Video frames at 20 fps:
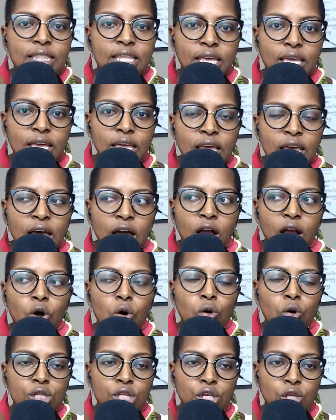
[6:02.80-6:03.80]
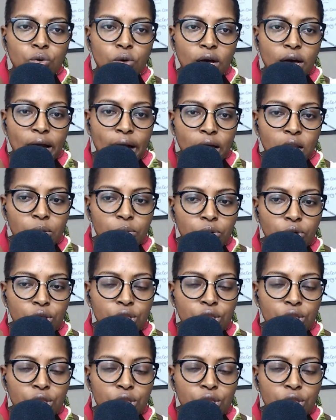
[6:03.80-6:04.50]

they are holding you accountable,